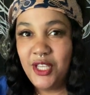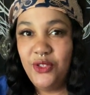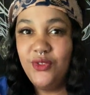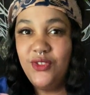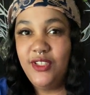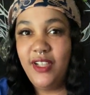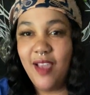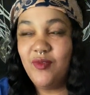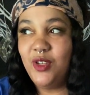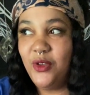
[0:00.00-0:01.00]
you still
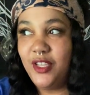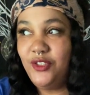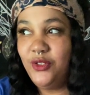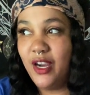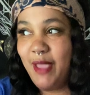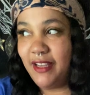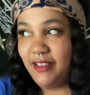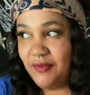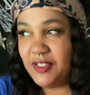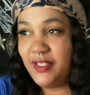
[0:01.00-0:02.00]
have to know that you are
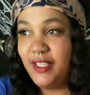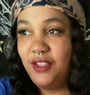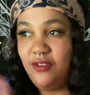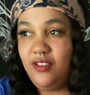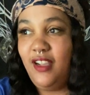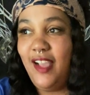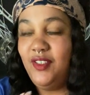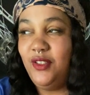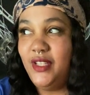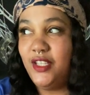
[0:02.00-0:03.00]
magnificent. You still have
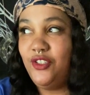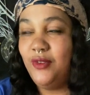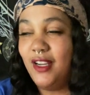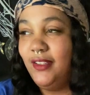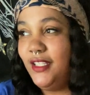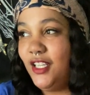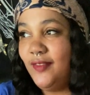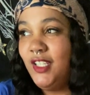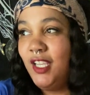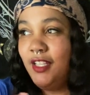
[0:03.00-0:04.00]
to know that you are
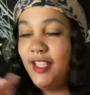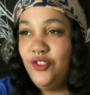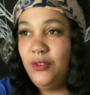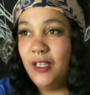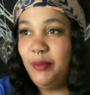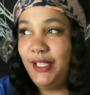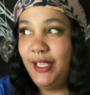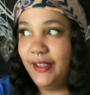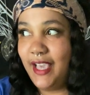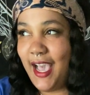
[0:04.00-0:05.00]
loved, that you are
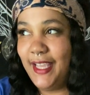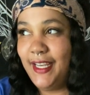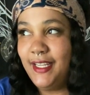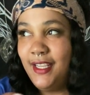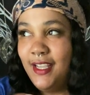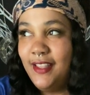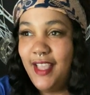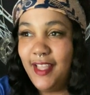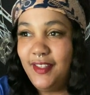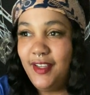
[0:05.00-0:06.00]
being guided,
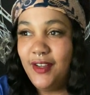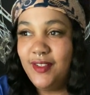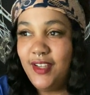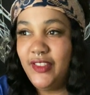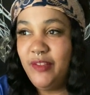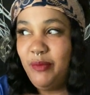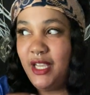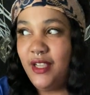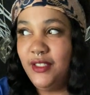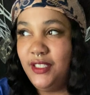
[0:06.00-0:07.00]
that there is nothing but
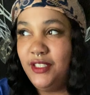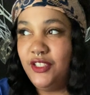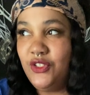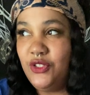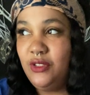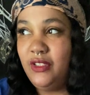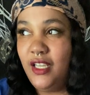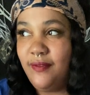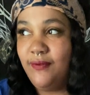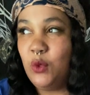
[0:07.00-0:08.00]
unconditional
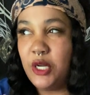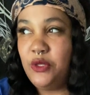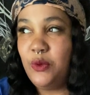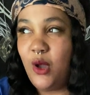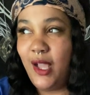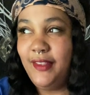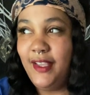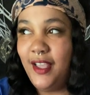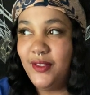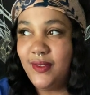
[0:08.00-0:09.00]
love for you on the
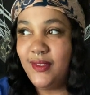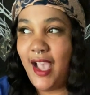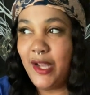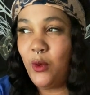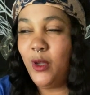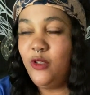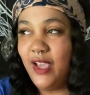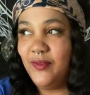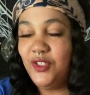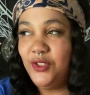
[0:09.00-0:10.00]
other side. All you
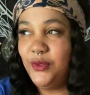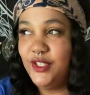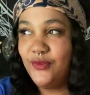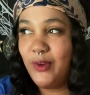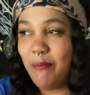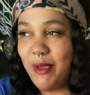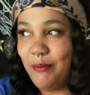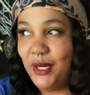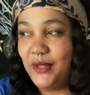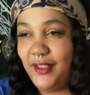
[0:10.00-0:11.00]
have to do is
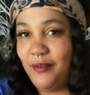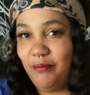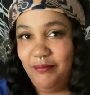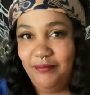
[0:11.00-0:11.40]
remember them,